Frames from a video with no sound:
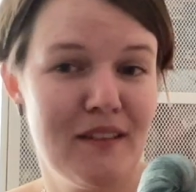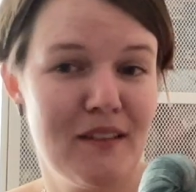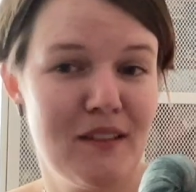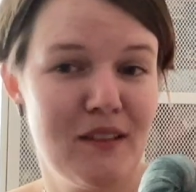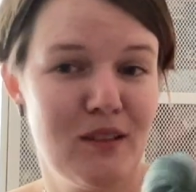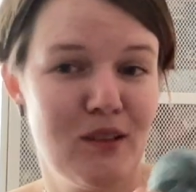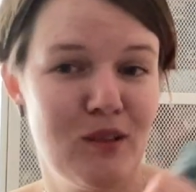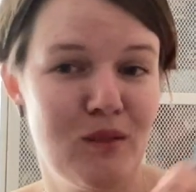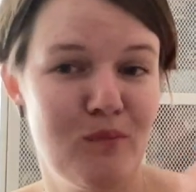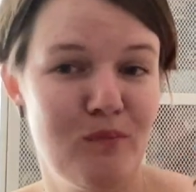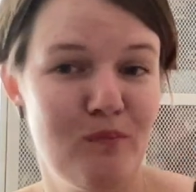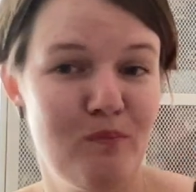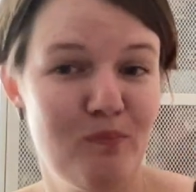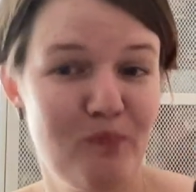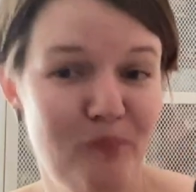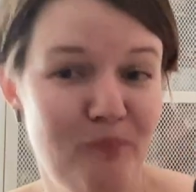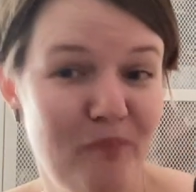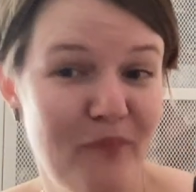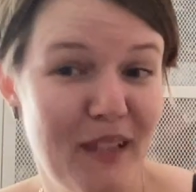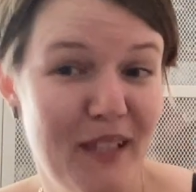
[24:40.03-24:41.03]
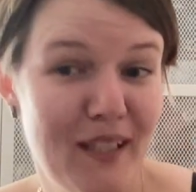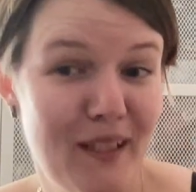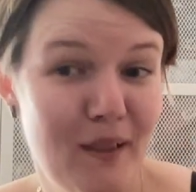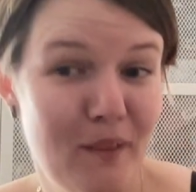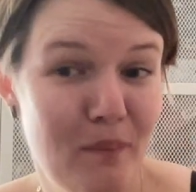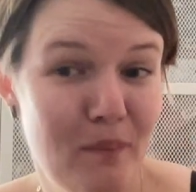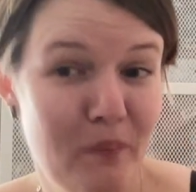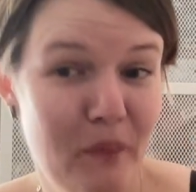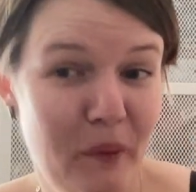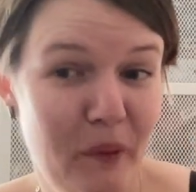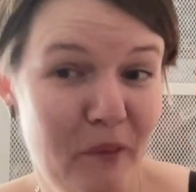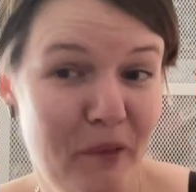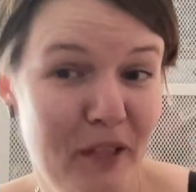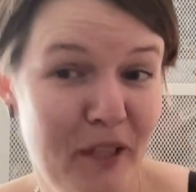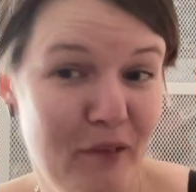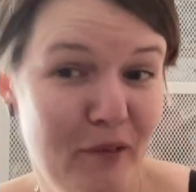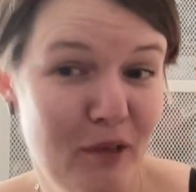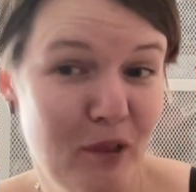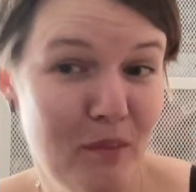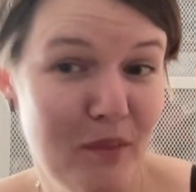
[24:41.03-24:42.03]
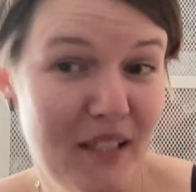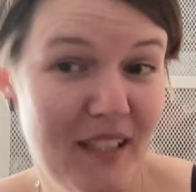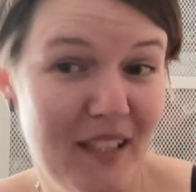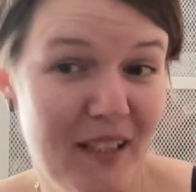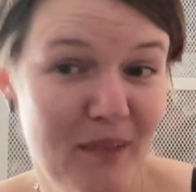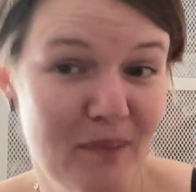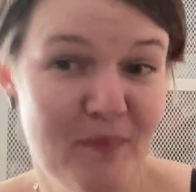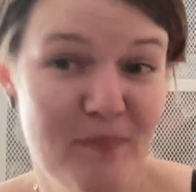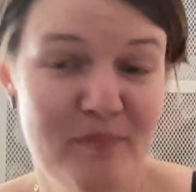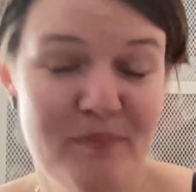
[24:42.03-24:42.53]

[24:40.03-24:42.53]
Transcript: so perfect for me.